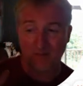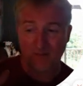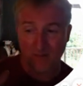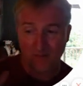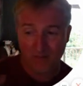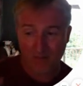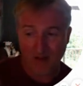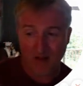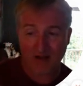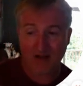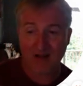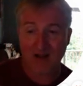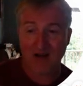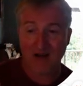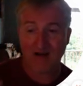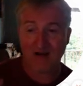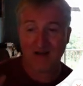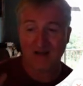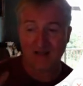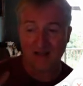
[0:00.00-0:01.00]

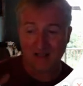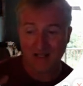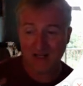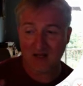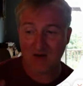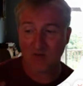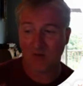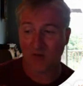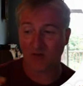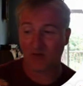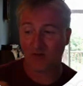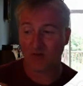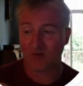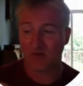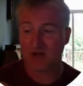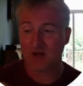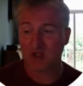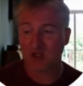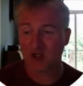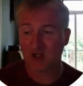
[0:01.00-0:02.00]
metadata keywords,
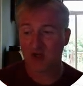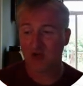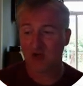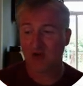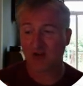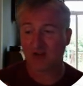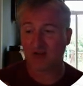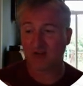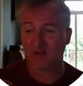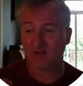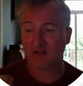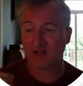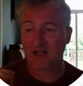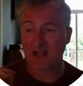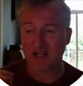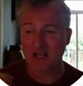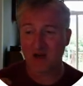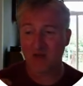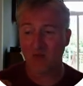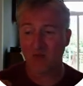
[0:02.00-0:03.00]
make sure you get some
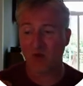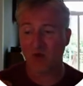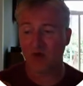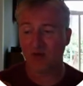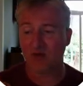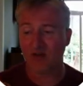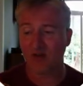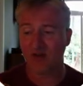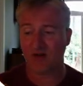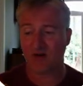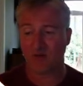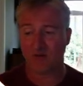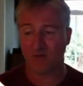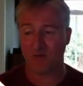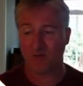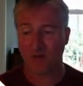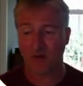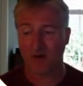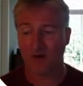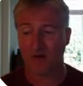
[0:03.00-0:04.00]
keywords in there.
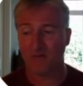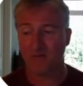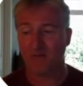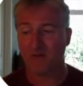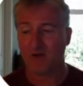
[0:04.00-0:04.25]
All right.